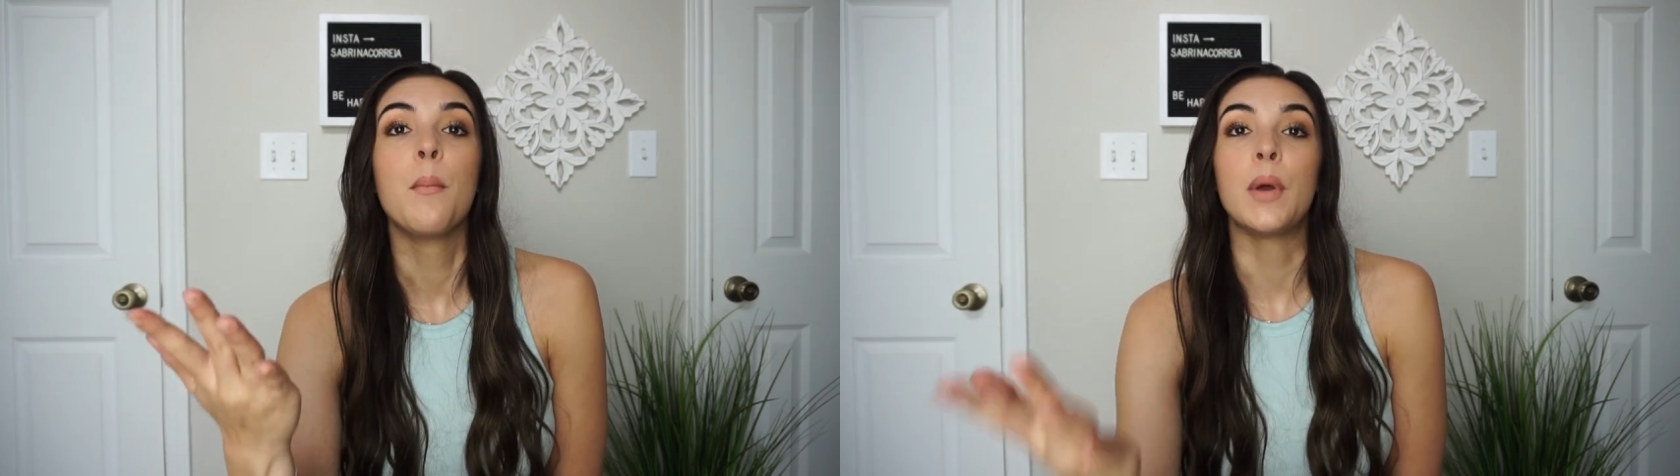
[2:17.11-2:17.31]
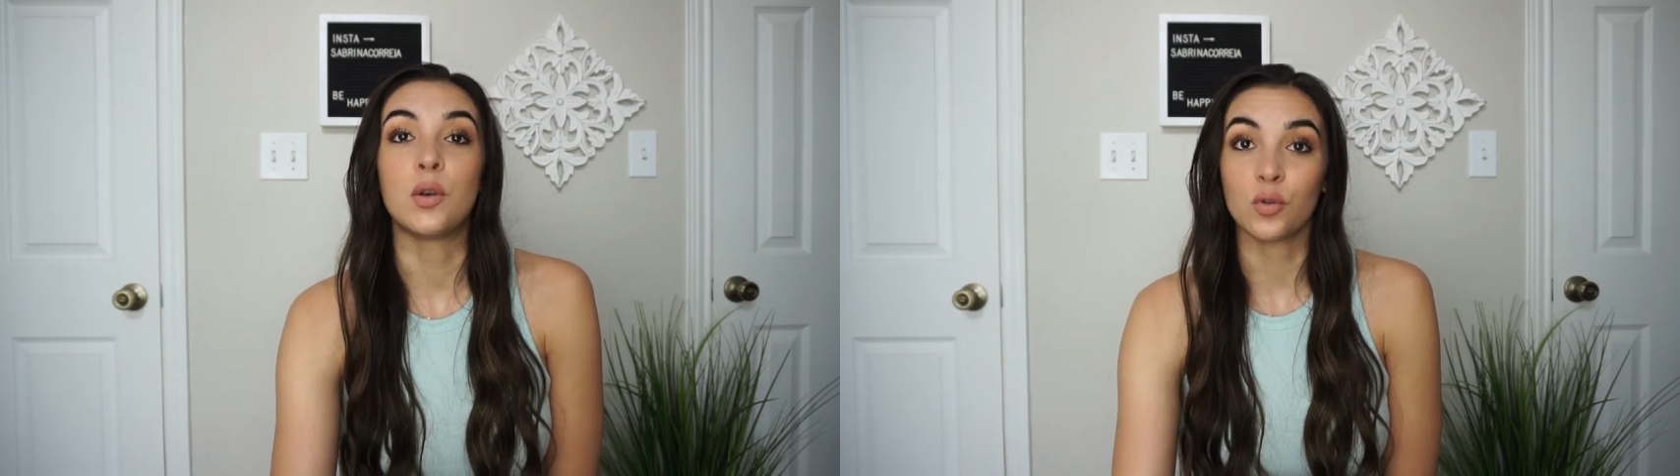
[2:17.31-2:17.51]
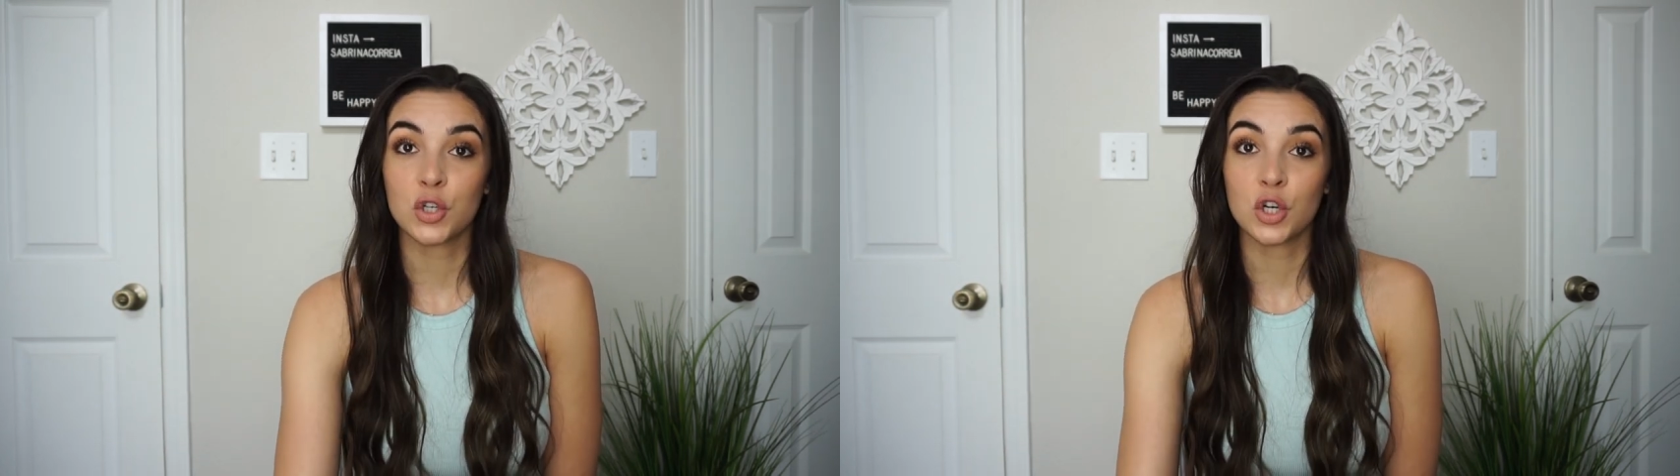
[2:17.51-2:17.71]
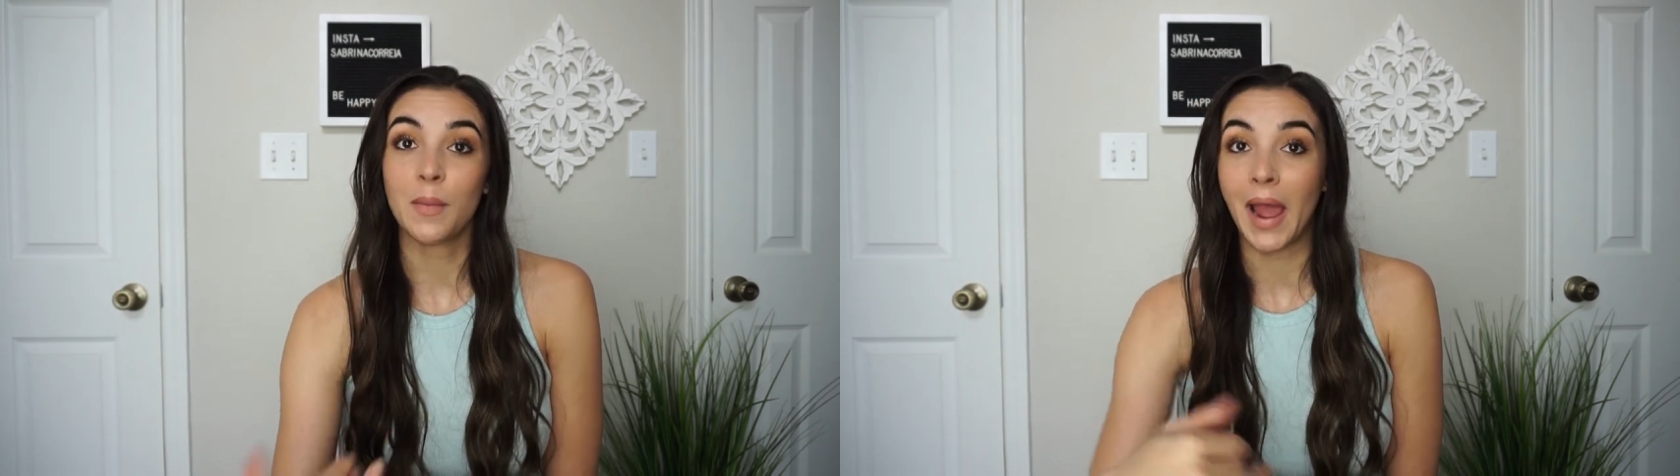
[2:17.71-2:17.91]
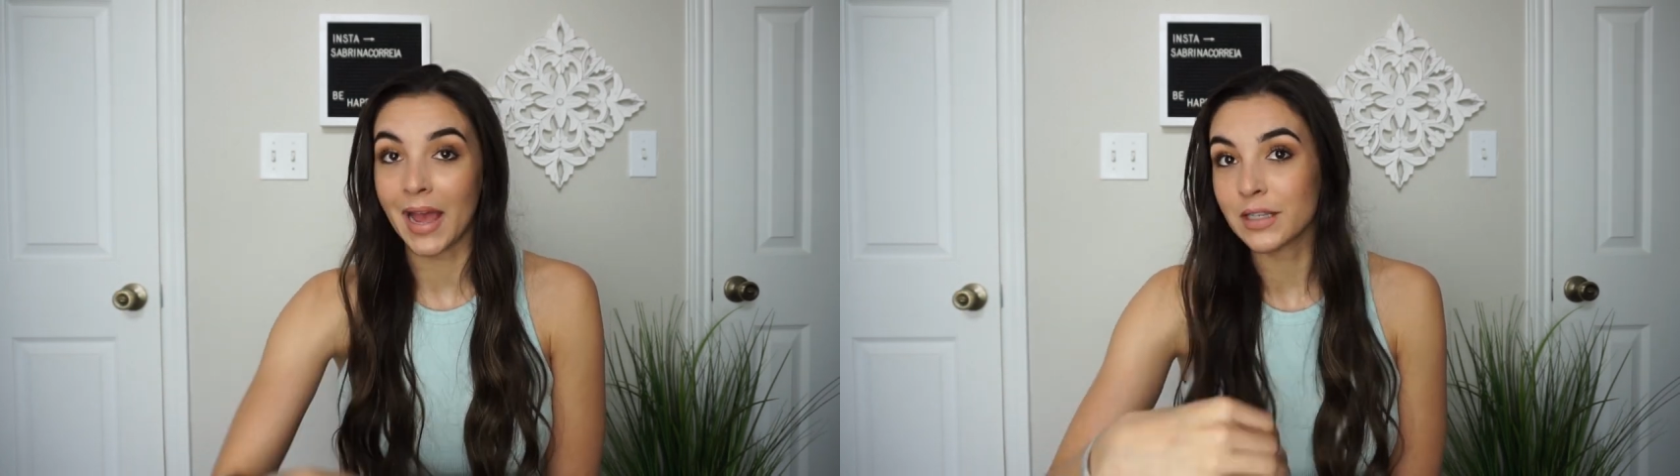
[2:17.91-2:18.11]
but
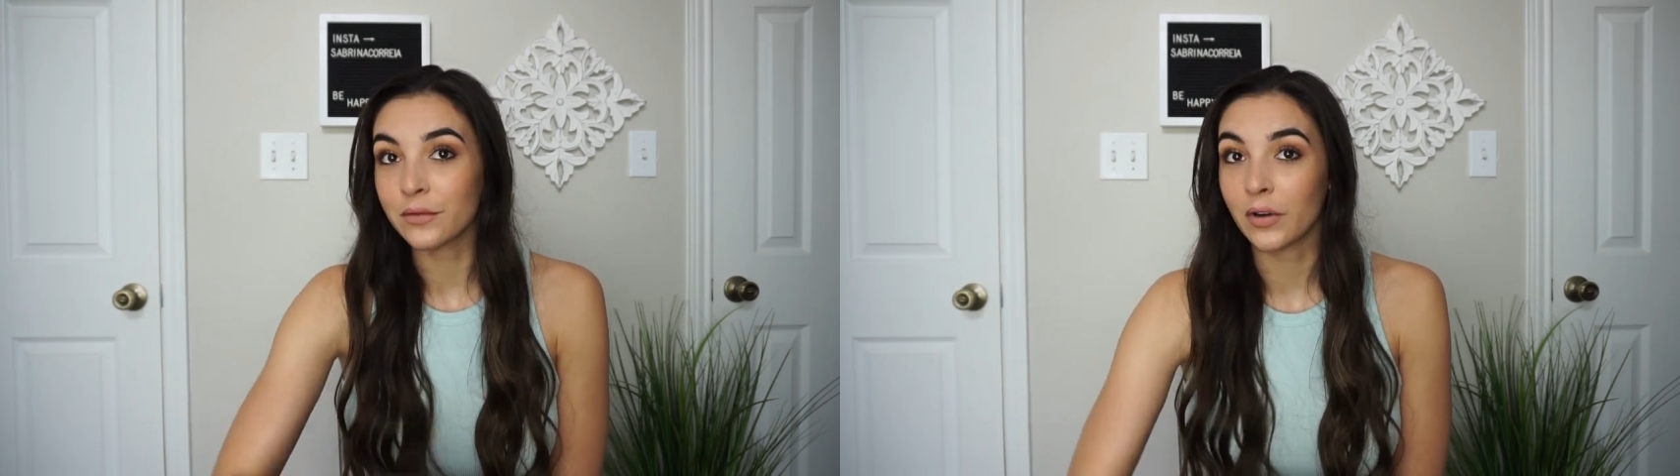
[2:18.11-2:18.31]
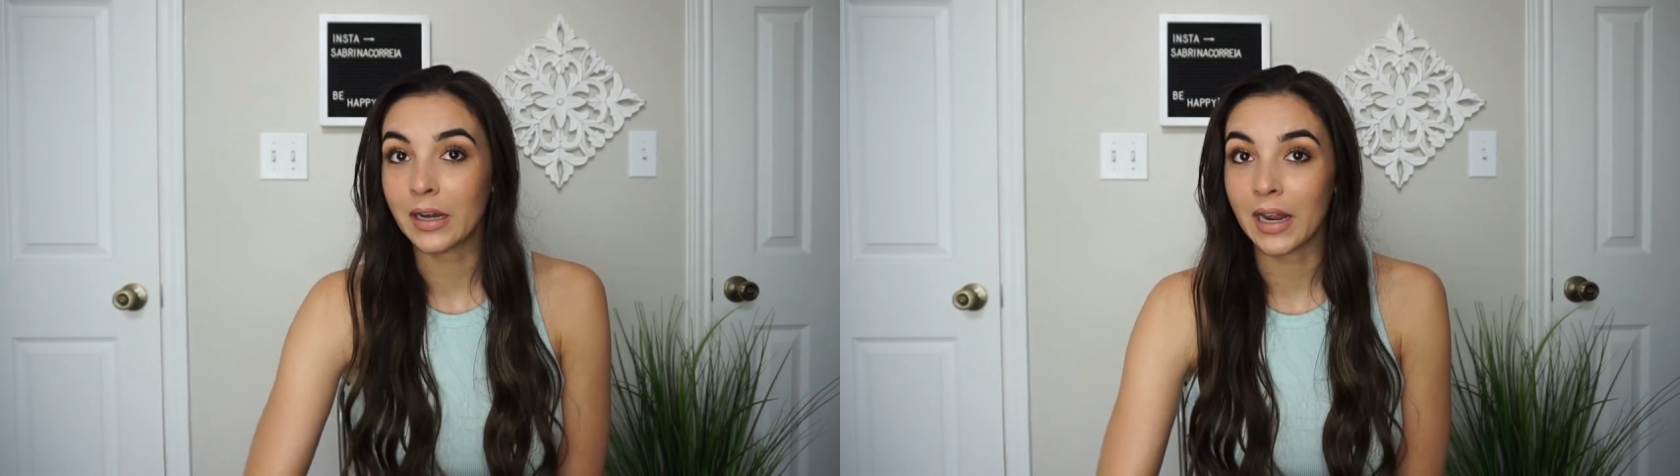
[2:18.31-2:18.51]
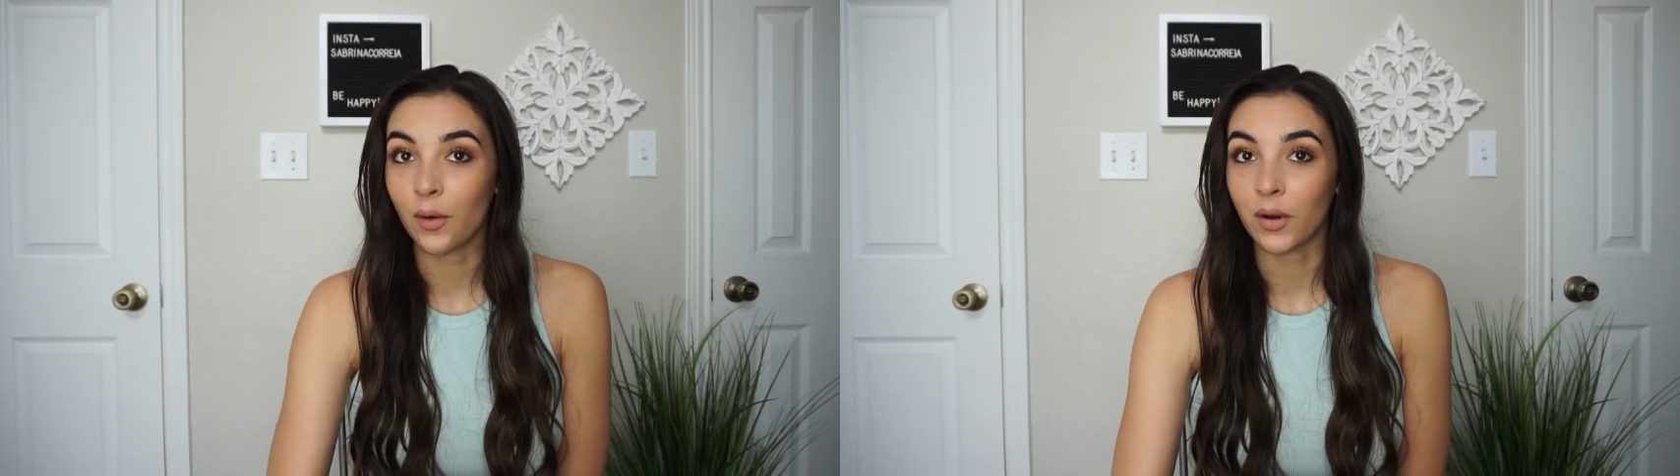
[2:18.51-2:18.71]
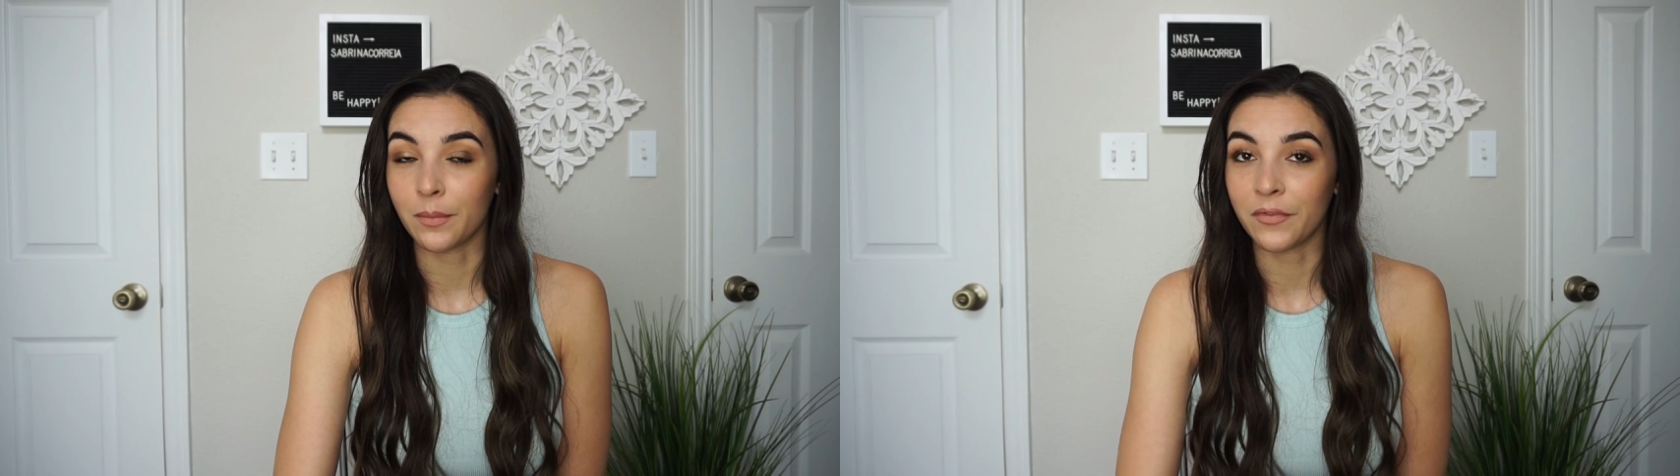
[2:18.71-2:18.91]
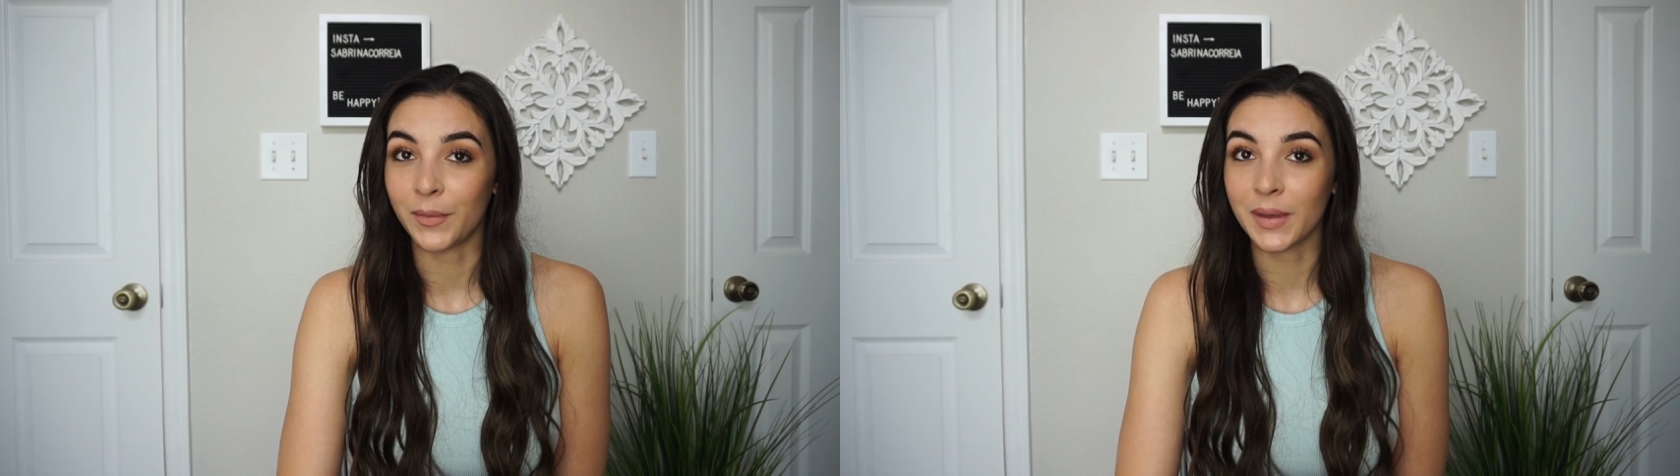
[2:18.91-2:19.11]
Nordstrom, as of right now when I'm
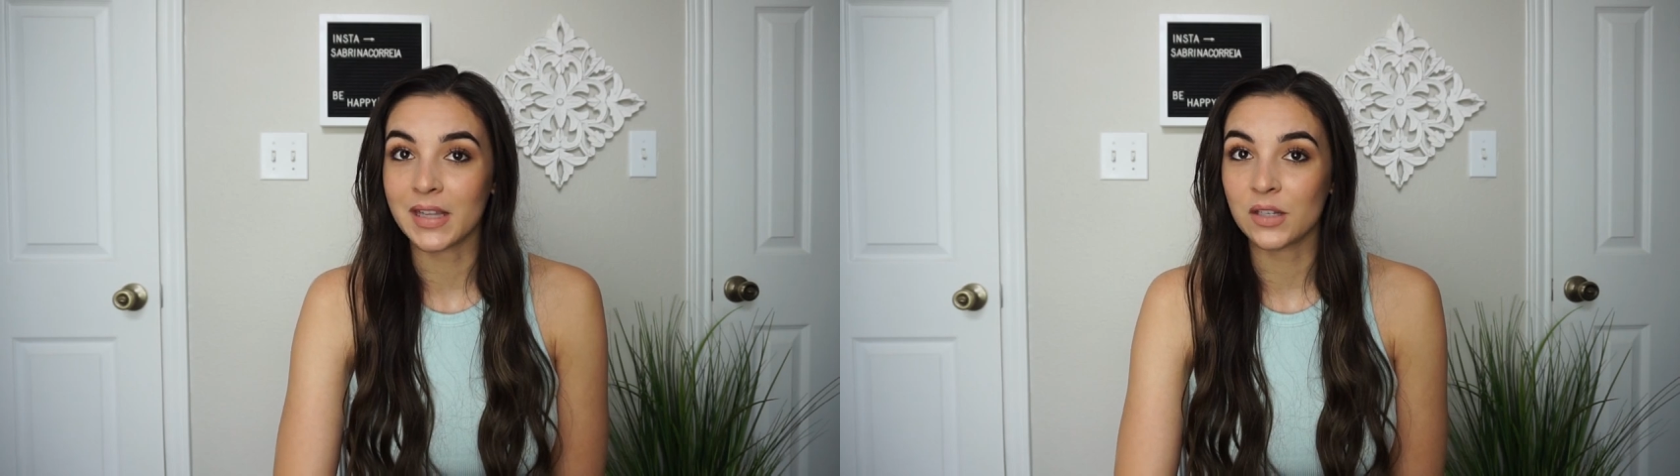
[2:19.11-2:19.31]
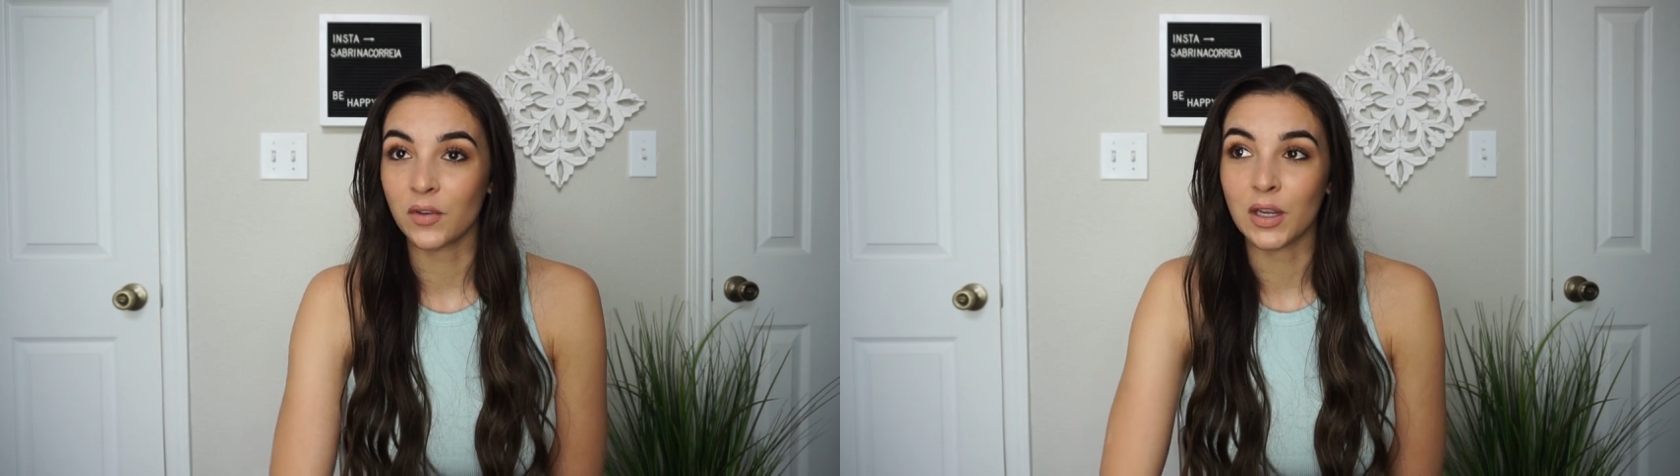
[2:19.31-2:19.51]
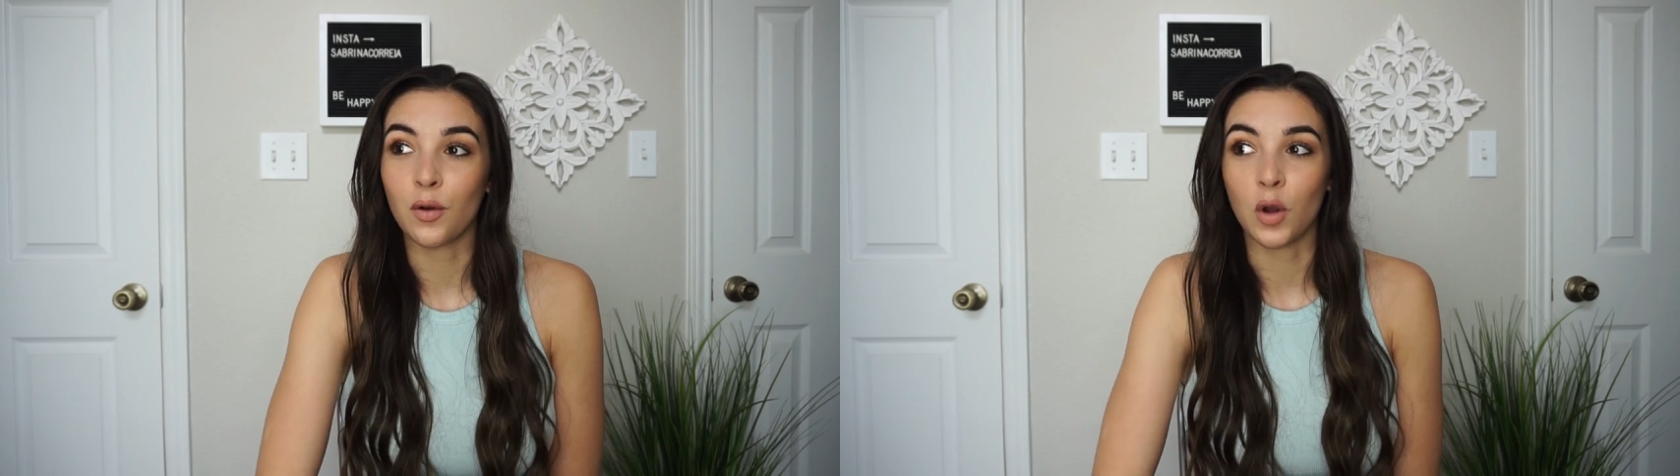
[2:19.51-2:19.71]
filming this video,